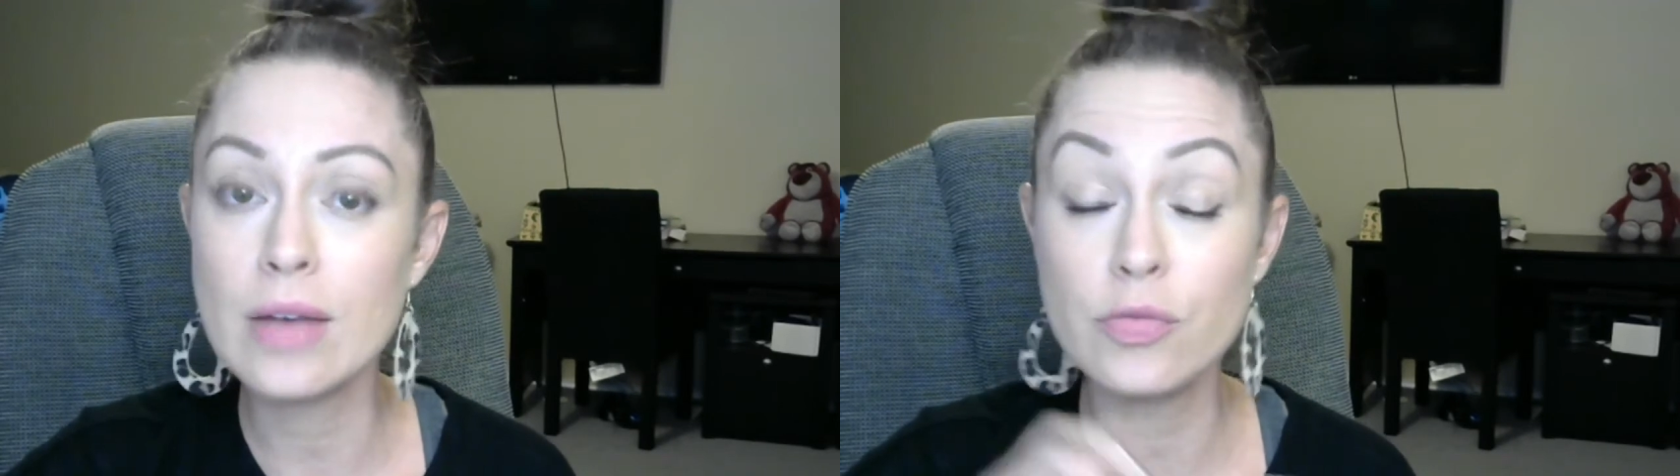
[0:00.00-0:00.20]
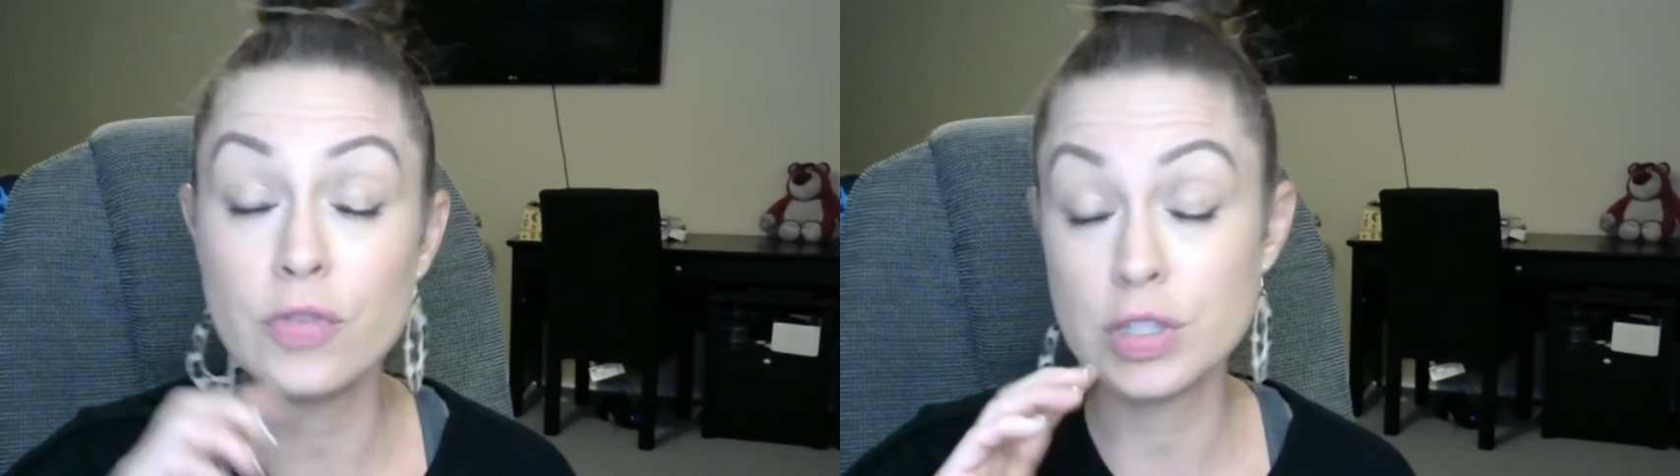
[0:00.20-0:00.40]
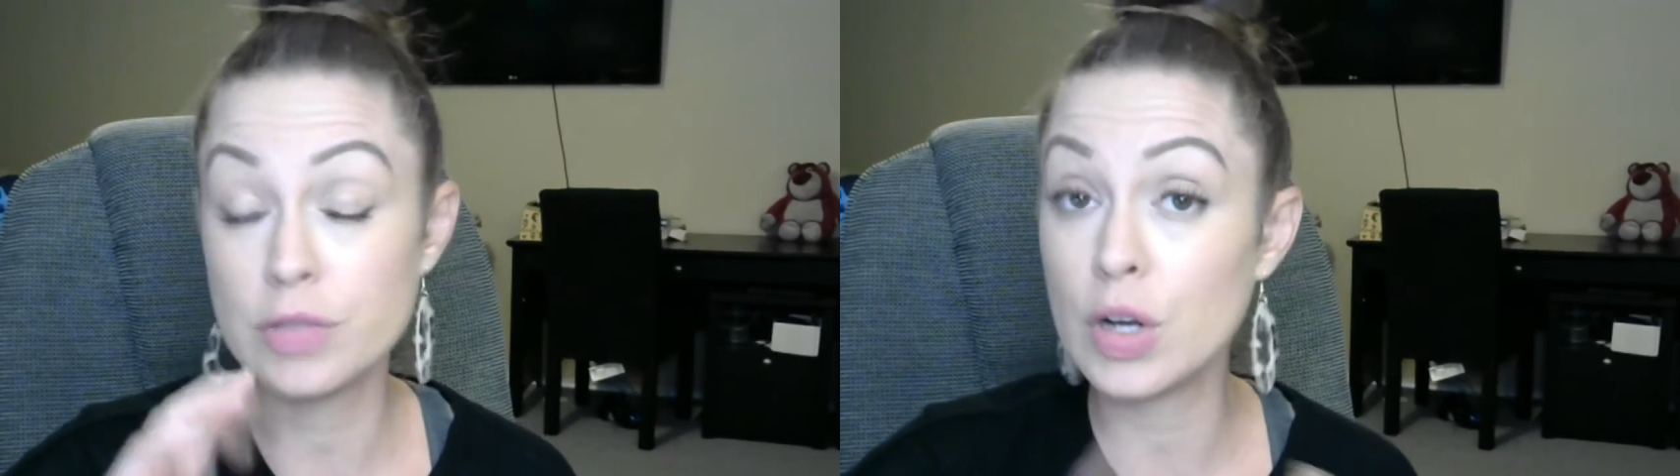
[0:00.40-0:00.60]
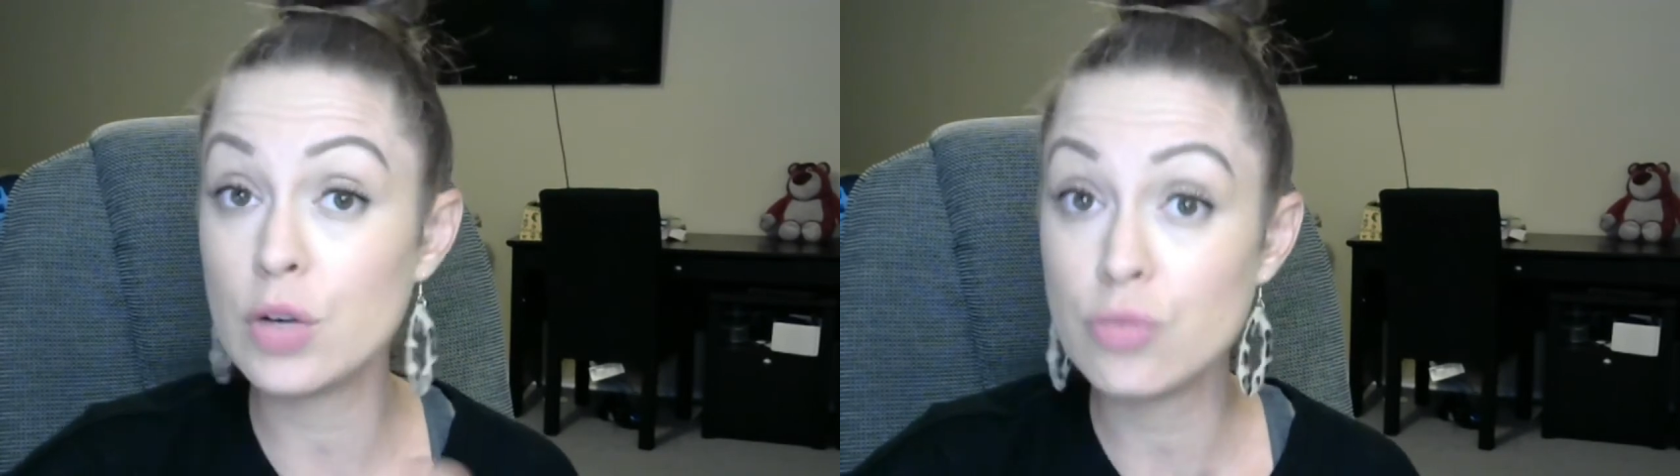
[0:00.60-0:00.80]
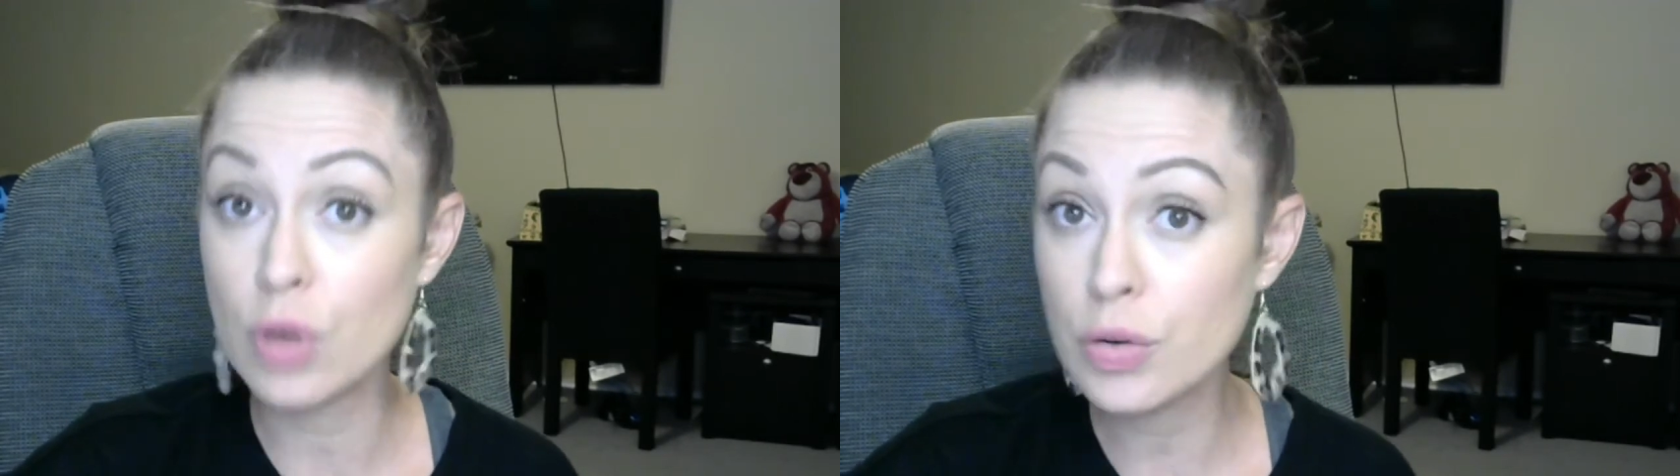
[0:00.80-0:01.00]
first of all,
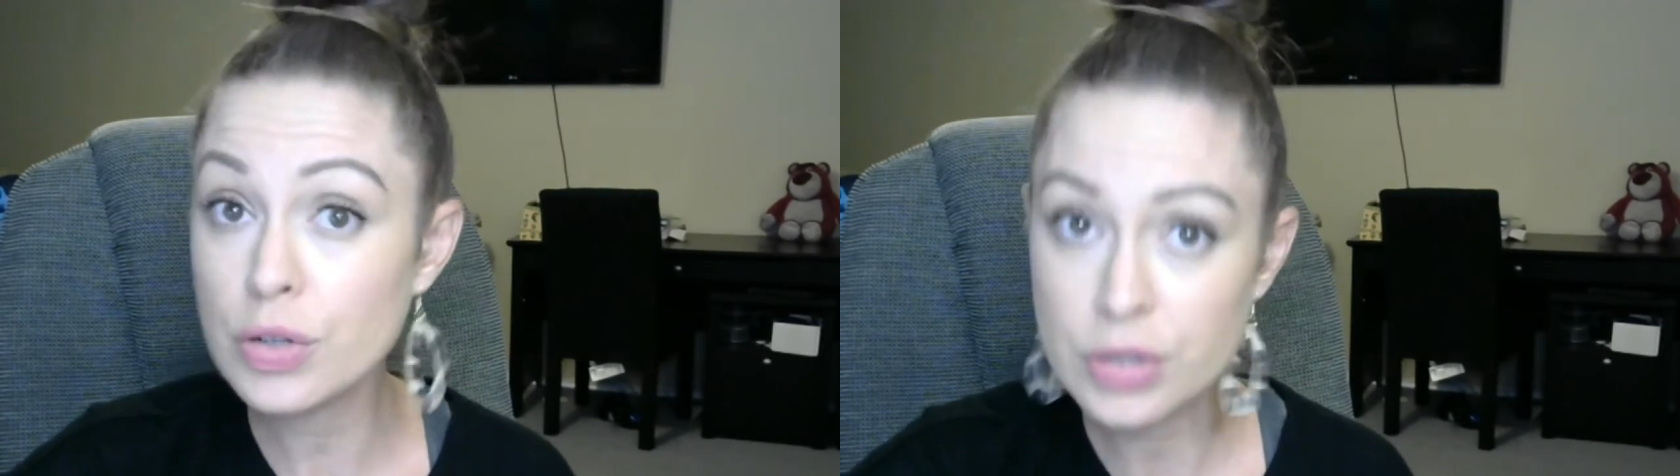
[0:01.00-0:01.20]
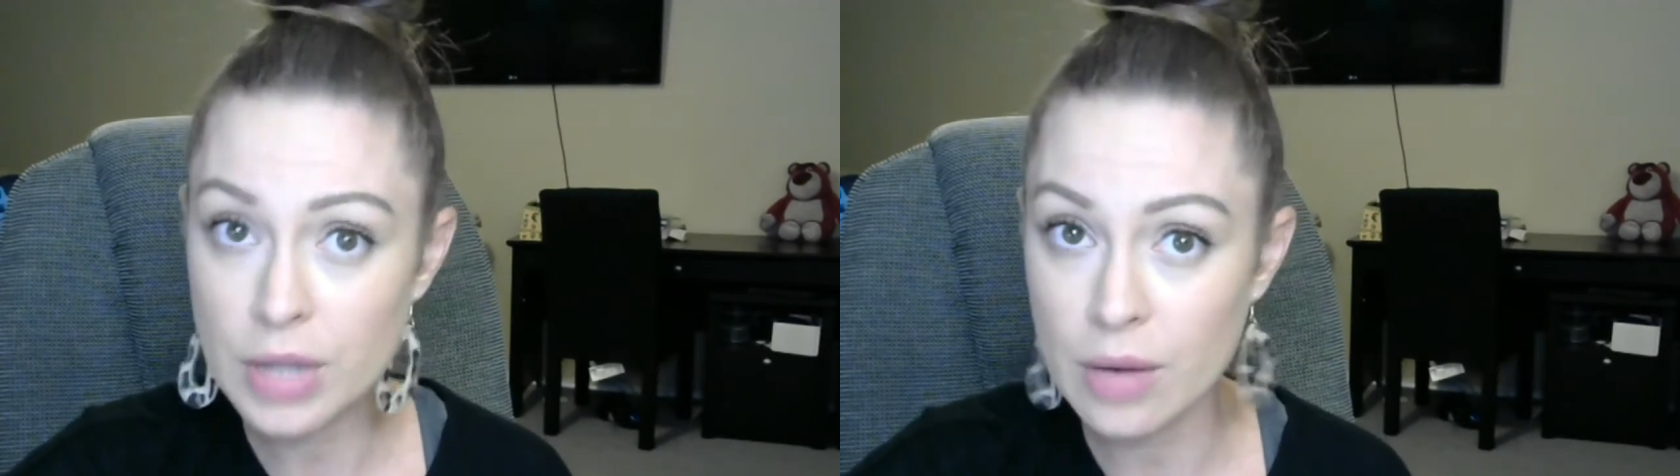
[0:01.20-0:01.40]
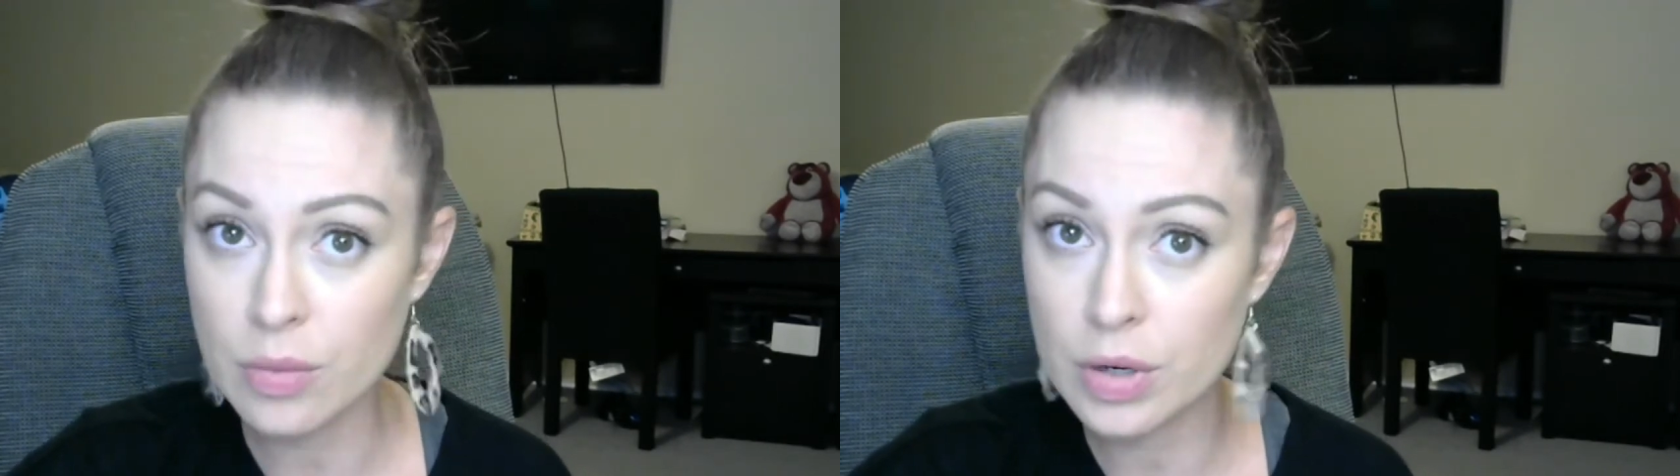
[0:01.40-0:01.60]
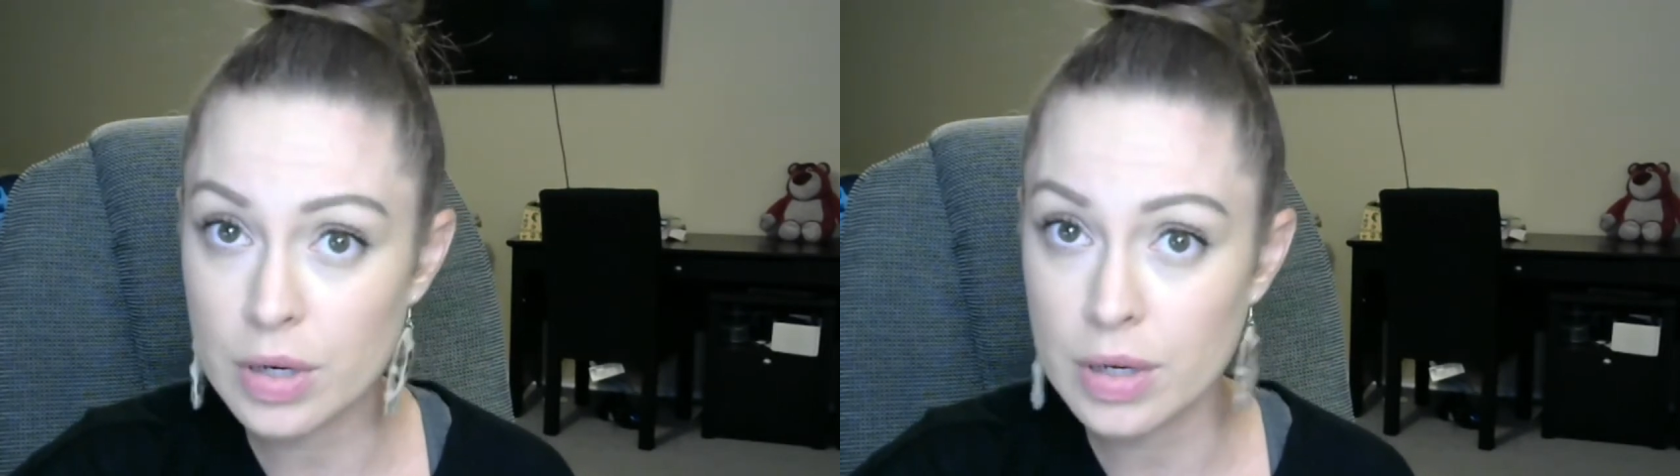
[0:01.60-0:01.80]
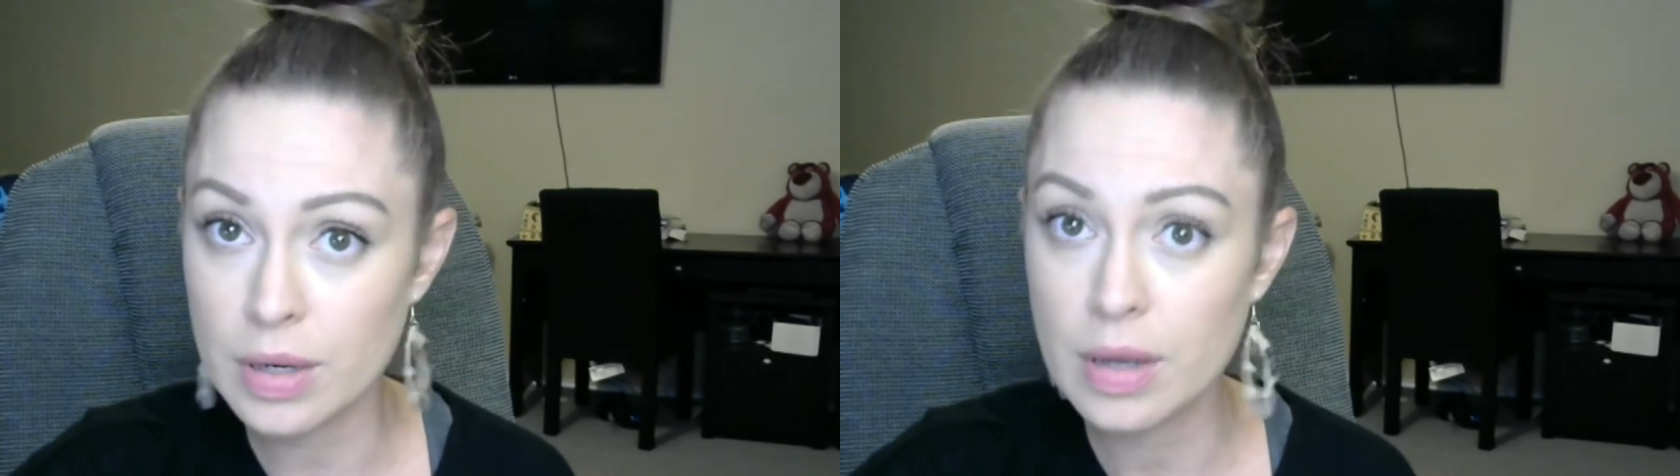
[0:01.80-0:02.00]
grow your network.